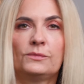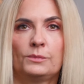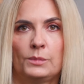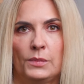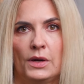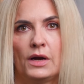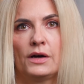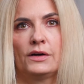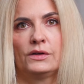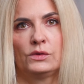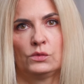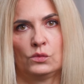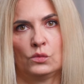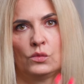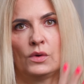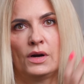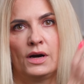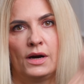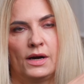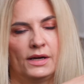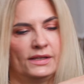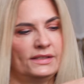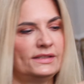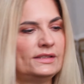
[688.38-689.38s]
part
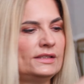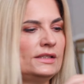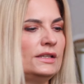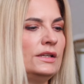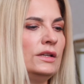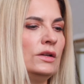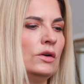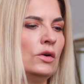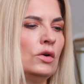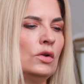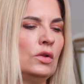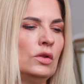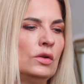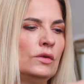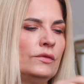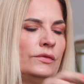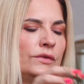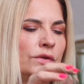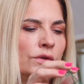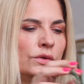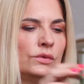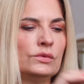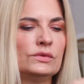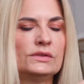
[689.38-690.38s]
where I see all
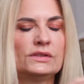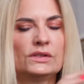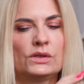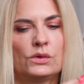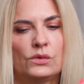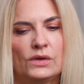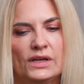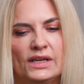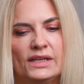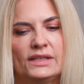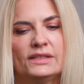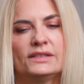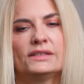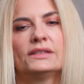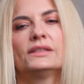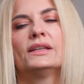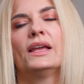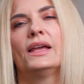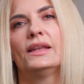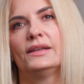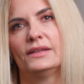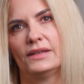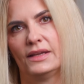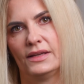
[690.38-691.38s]
of those greens,
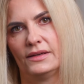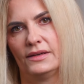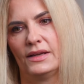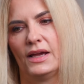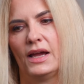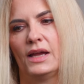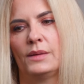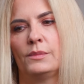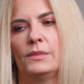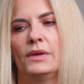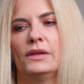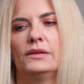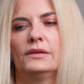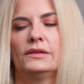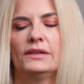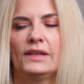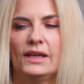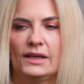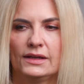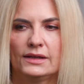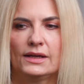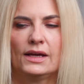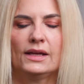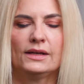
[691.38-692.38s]
and then I
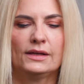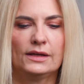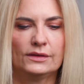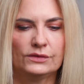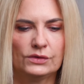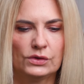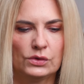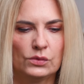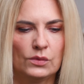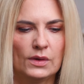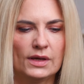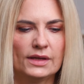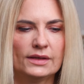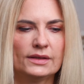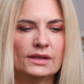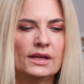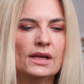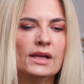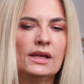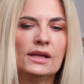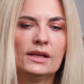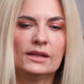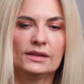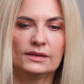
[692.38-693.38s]
take another one.
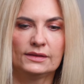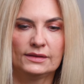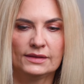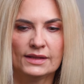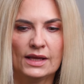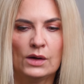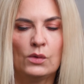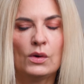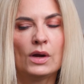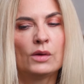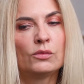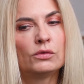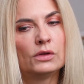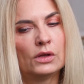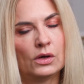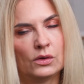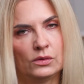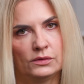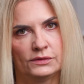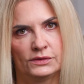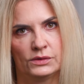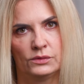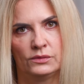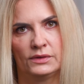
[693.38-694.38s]
Now I will
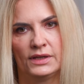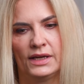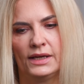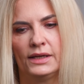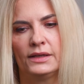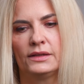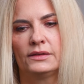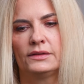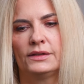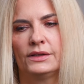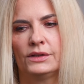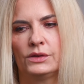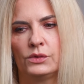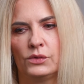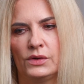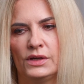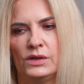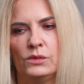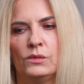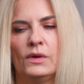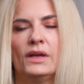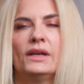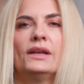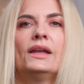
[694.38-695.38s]
also take the
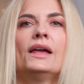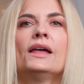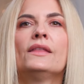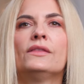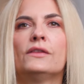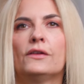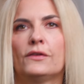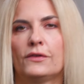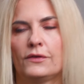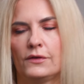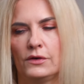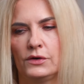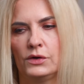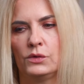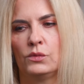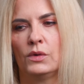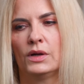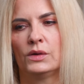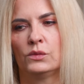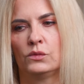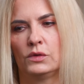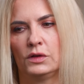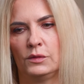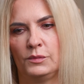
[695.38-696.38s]
green one, and the third
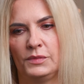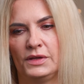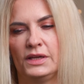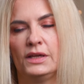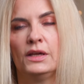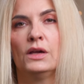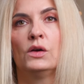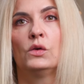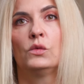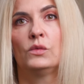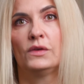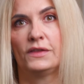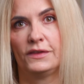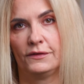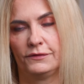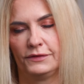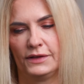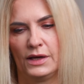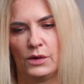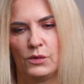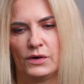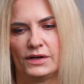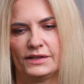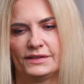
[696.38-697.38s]
one will be with the
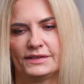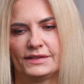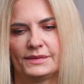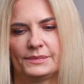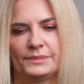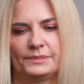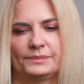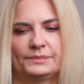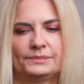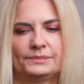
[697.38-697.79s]
flowers.